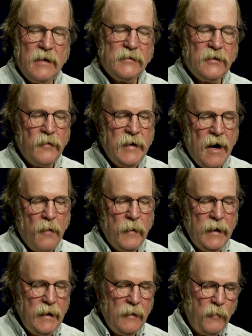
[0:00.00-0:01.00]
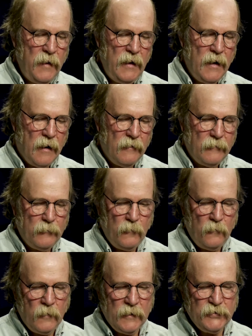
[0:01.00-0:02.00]
So yeah,
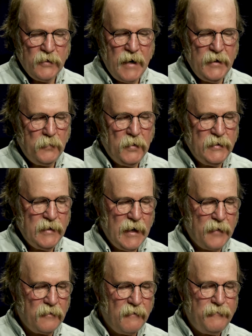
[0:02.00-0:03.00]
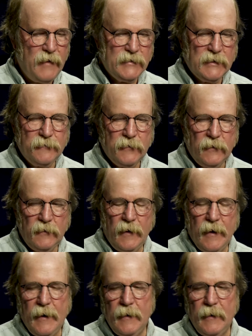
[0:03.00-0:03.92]
we're trying to put together a festival